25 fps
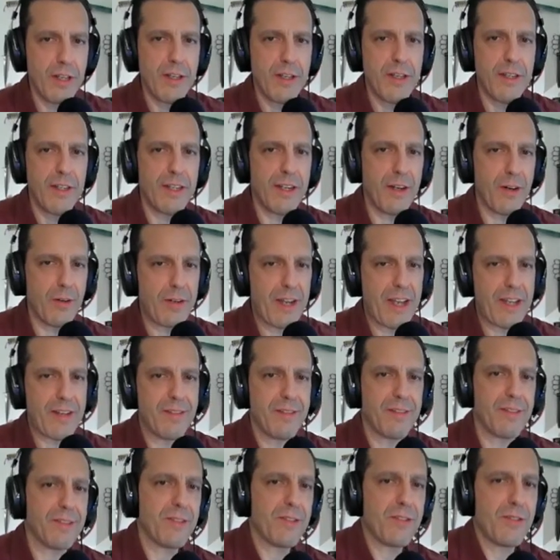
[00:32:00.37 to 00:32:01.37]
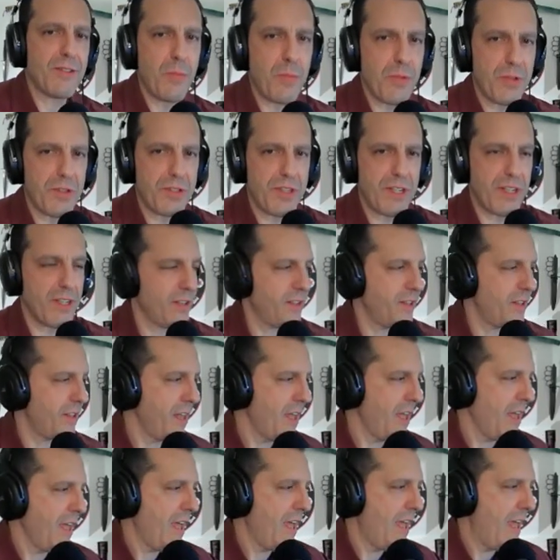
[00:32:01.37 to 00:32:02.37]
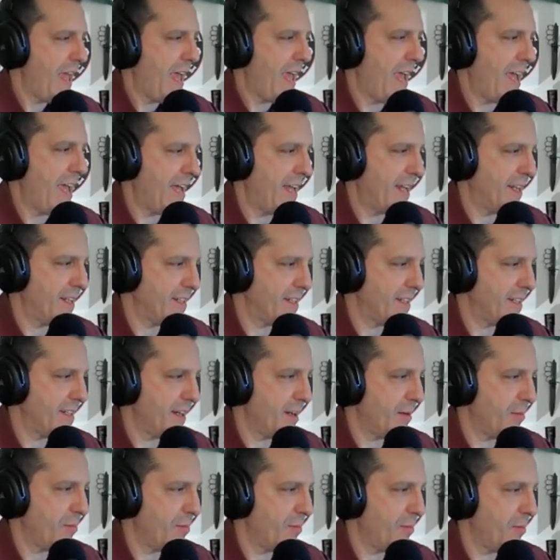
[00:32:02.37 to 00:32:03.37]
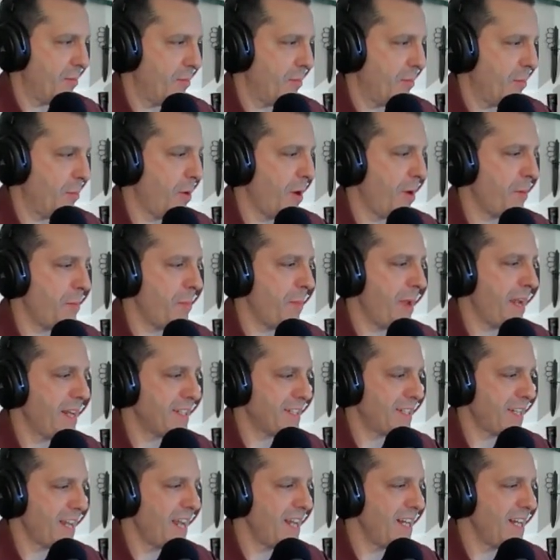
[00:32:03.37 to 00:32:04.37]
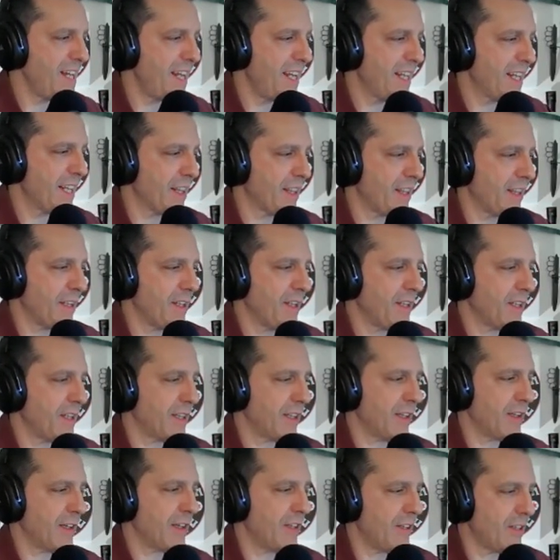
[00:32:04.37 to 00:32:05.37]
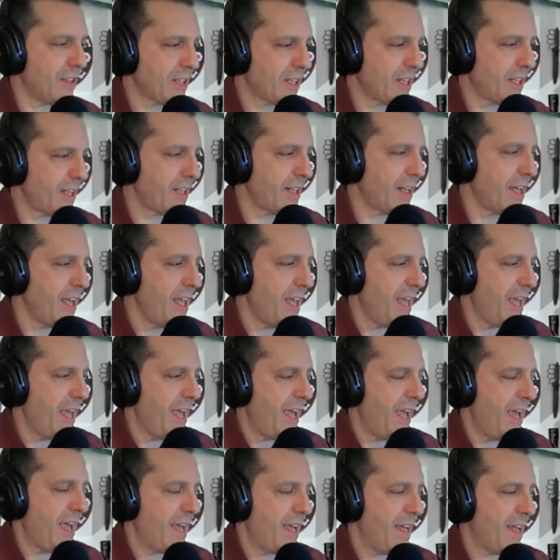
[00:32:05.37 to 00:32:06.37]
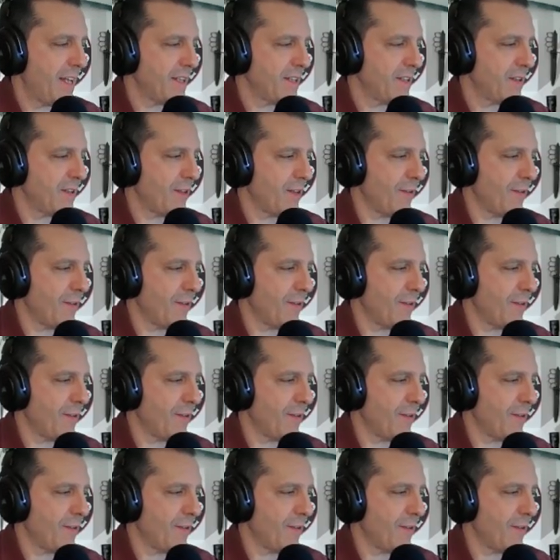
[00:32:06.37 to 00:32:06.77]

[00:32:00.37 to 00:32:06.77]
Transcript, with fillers: you know, super steel. And but maintaining the look and the